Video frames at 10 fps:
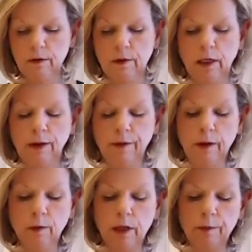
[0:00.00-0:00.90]
And
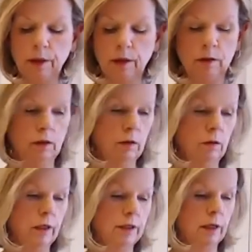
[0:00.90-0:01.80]
then what I'm going to do
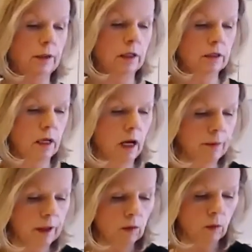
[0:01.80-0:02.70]
is I'm going to top
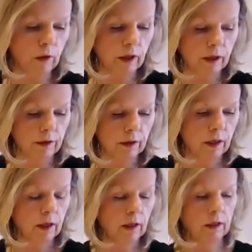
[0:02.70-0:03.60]
it with
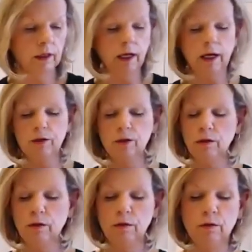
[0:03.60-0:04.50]

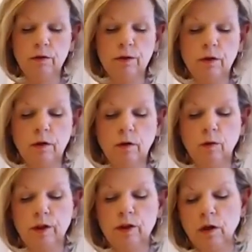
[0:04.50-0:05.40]
cashews,
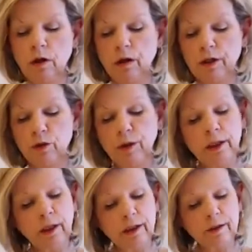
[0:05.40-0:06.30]
which are a tree
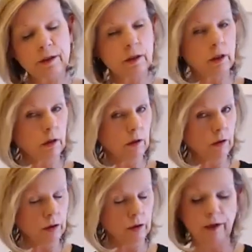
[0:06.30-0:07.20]
nut. So
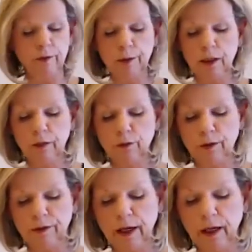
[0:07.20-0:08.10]
you do have to be careful
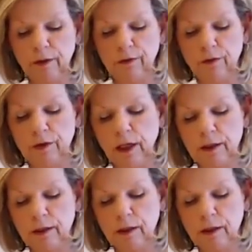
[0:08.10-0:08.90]
with that if you've got